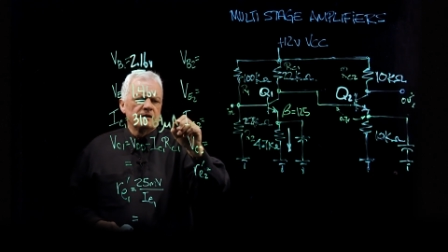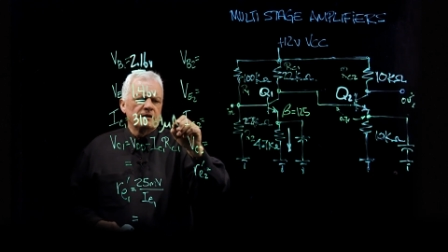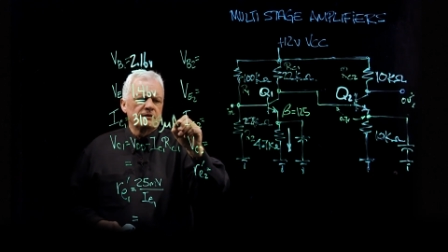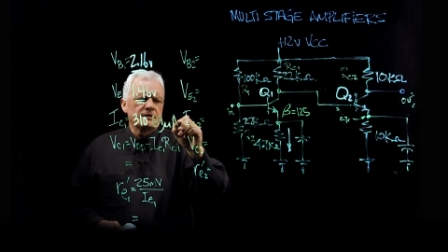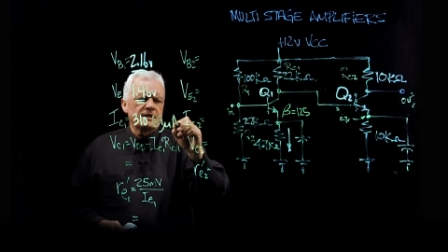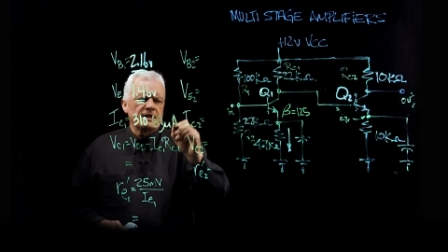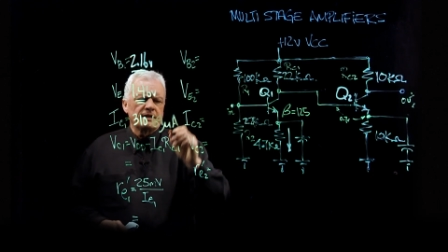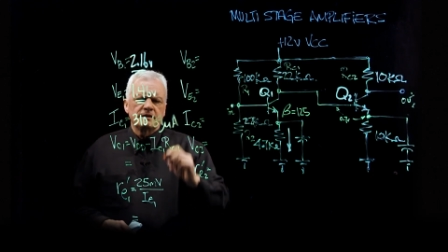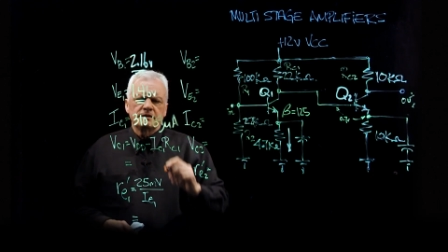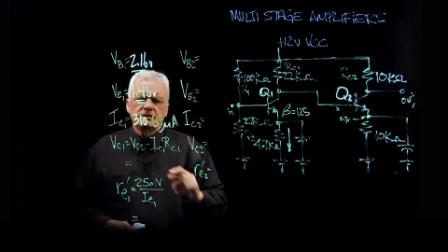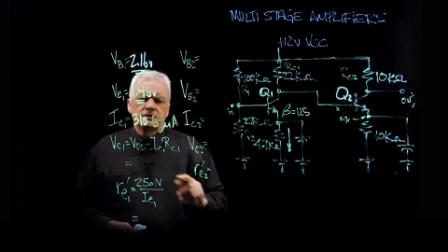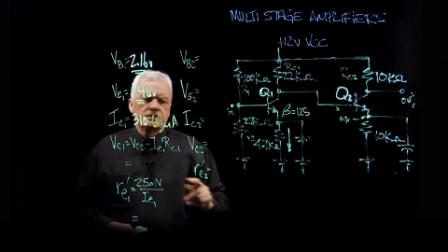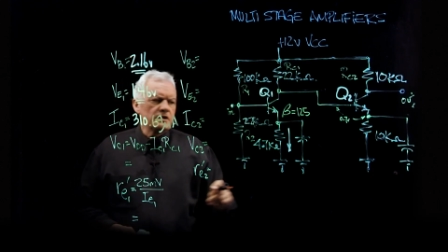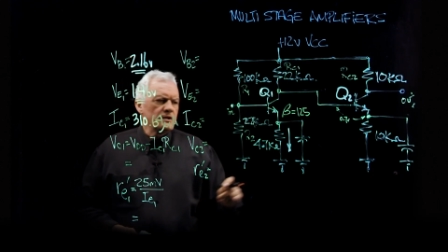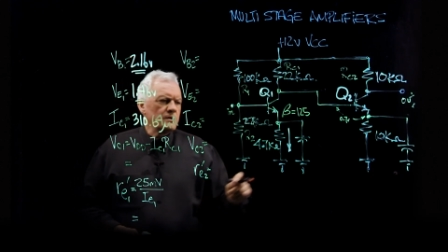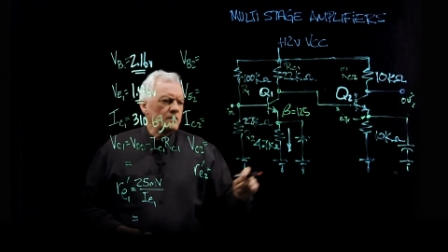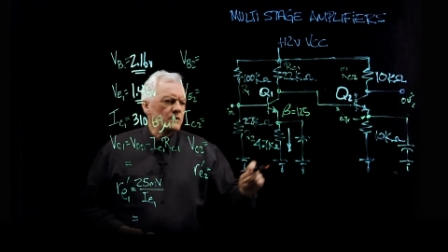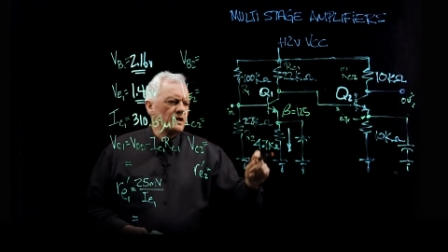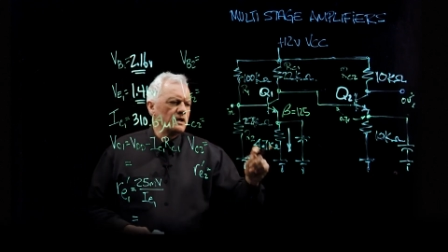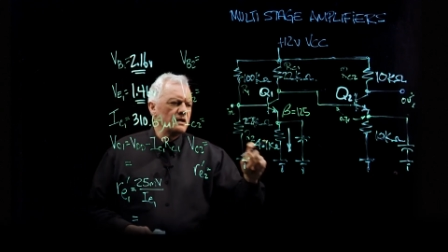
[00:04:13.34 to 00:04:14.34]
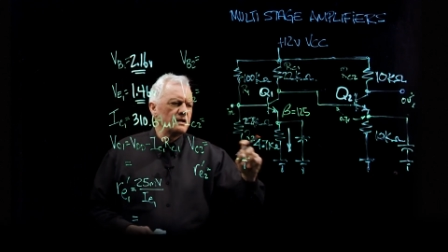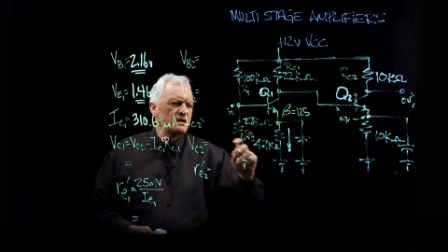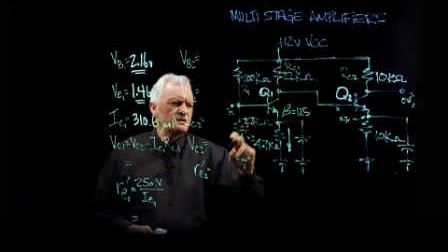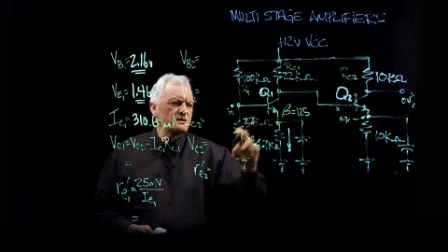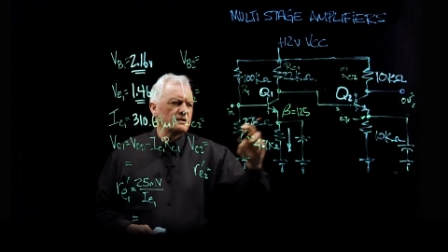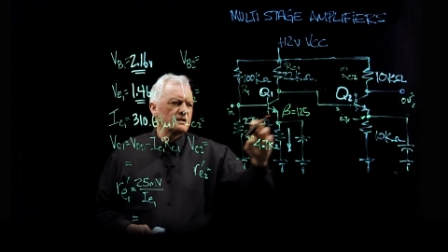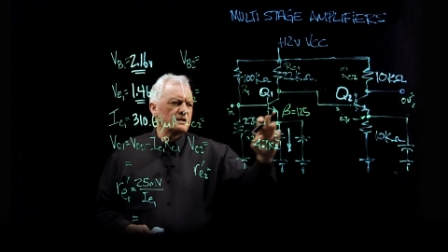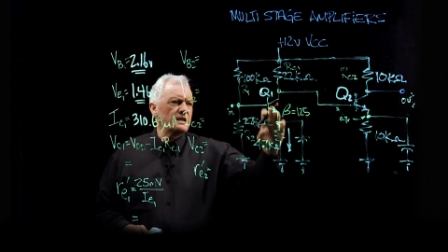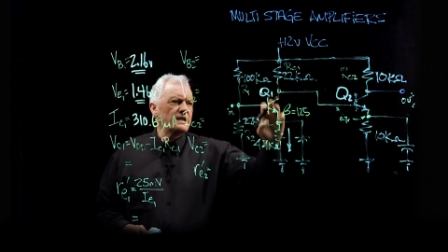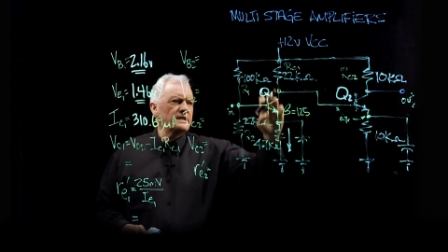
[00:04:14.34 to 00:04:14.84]
Okay, so
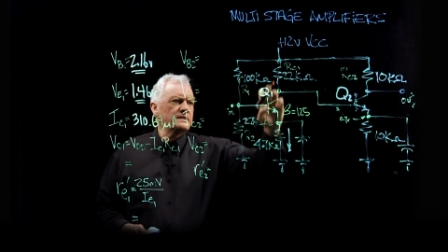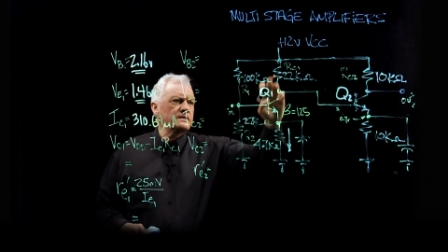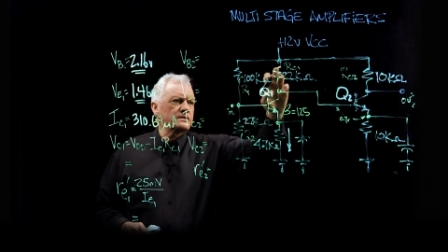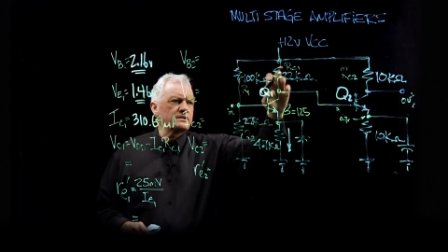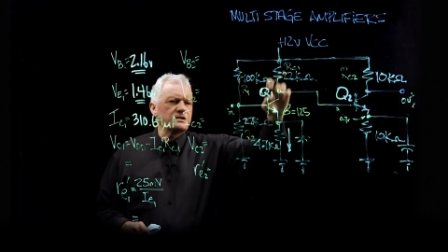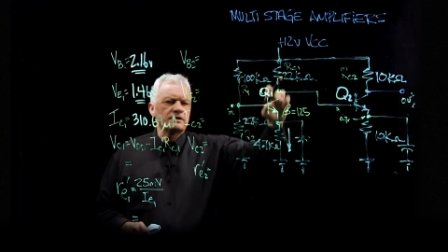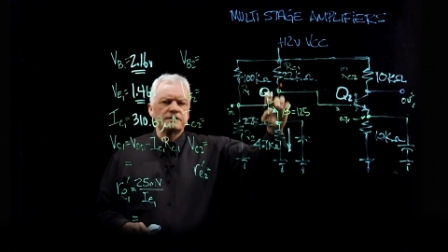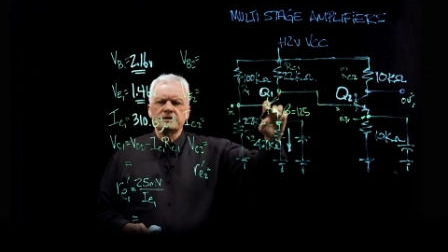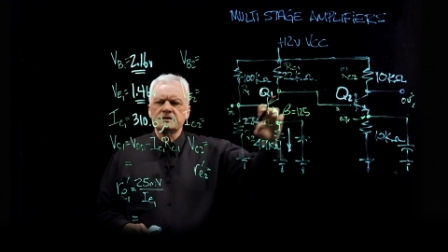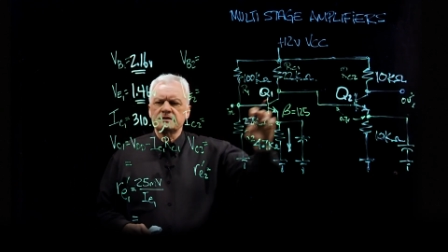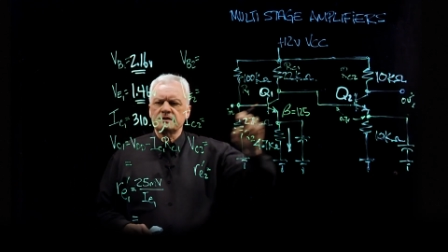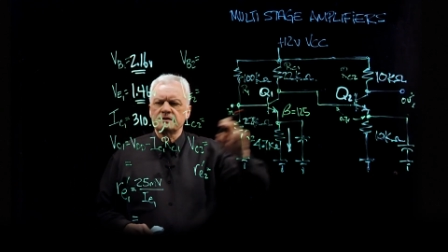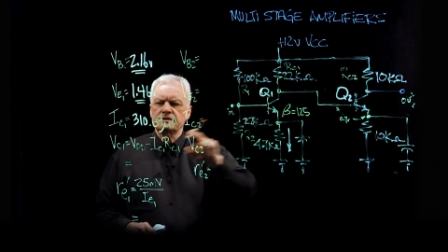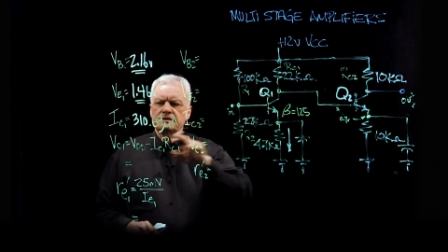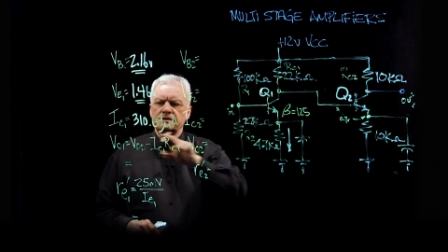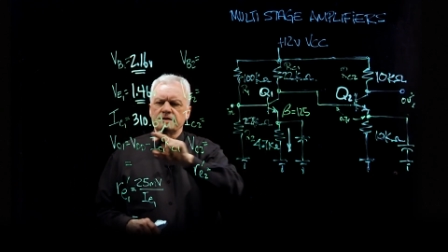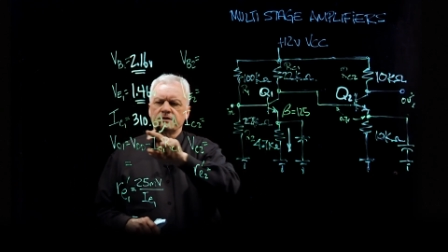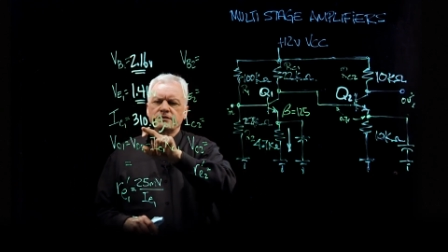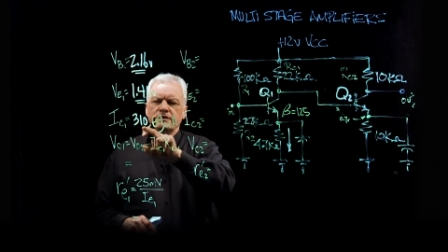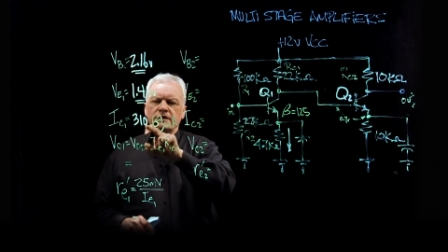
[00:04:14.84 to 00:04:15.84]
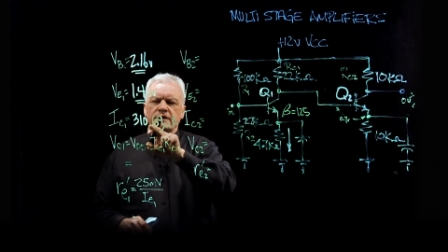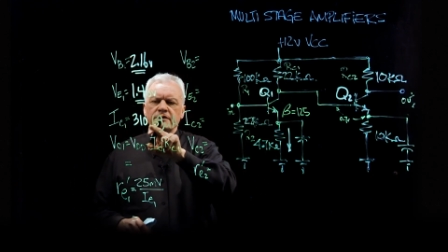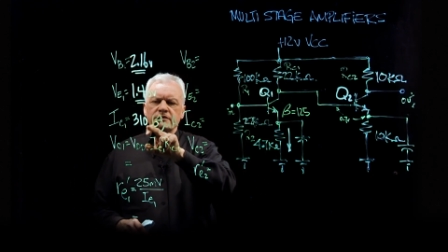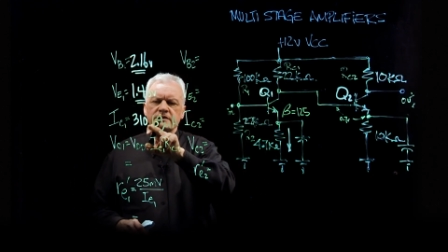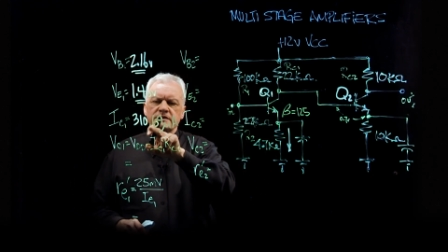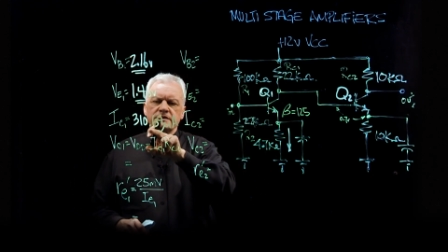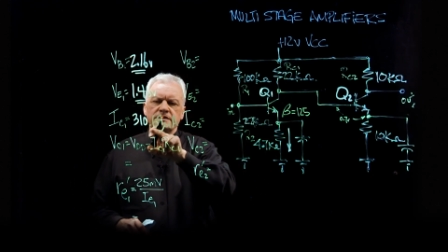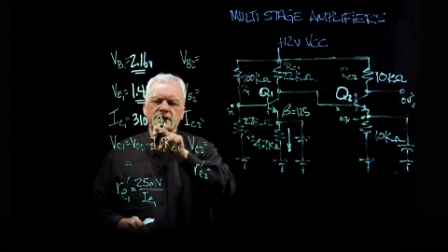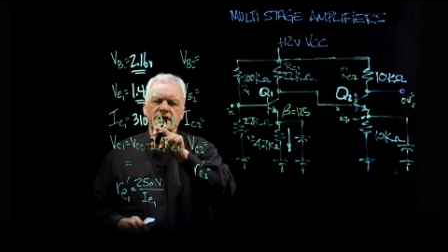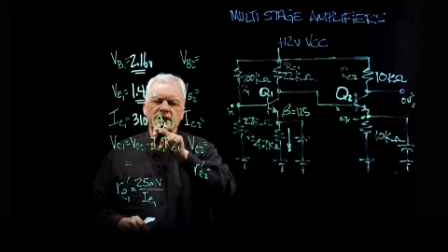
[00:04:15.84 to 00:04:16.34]
the collector current,
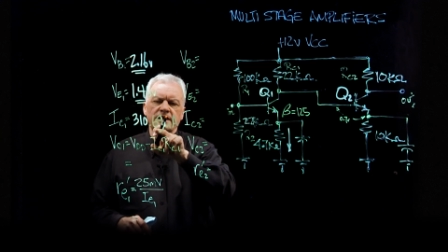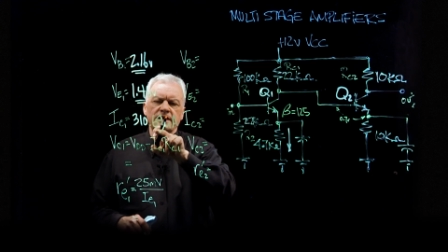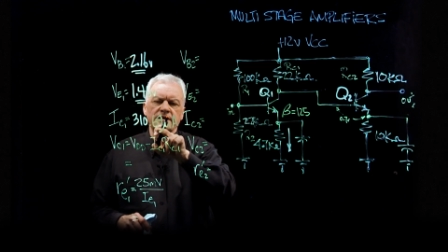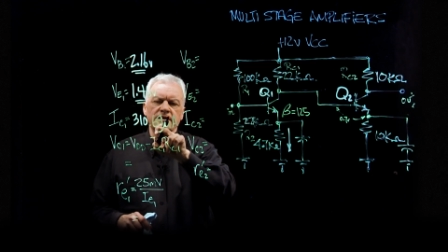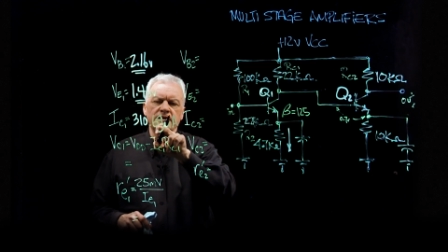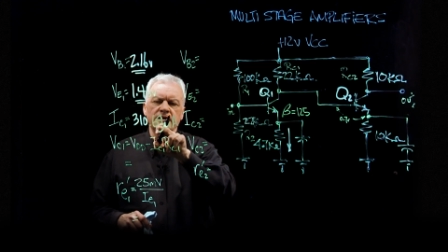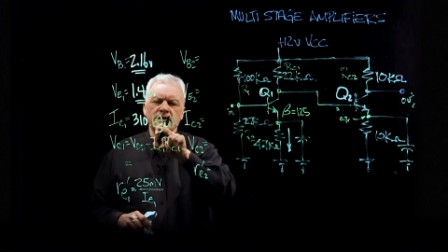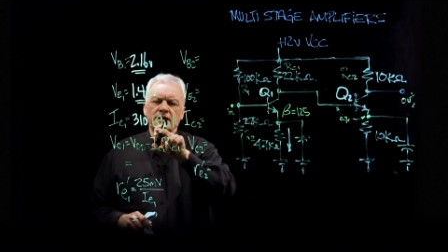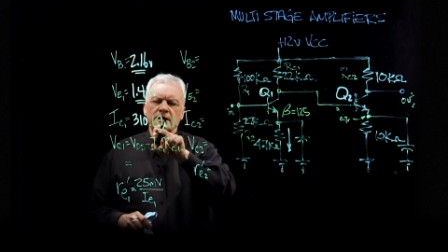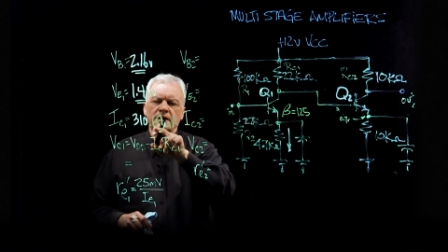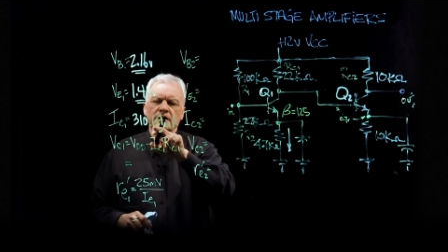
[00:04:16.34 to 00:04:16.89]
310.64